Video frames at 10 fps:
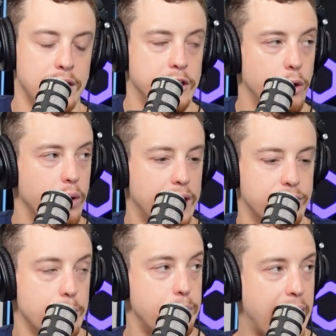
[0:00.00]
you know, where
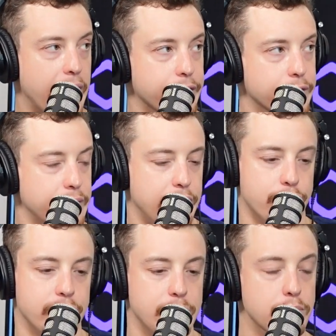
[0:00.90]
every battle,
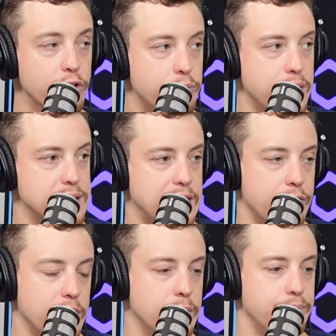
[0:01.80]
every movement,
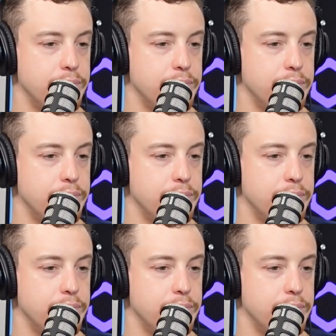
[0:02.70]
everything